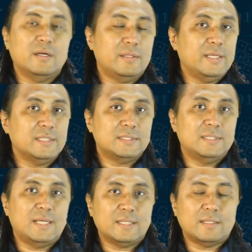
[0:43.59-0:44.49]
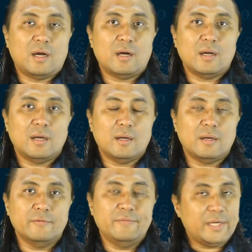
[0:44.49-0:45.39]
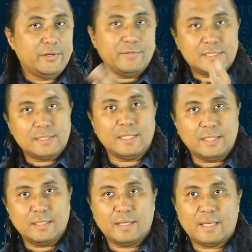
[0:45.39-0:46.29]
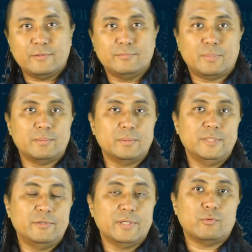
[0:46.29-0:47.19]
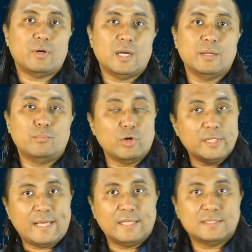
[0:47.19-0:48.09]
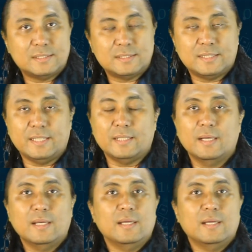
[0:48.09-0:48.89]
are things that are very risky and probably require more tests, say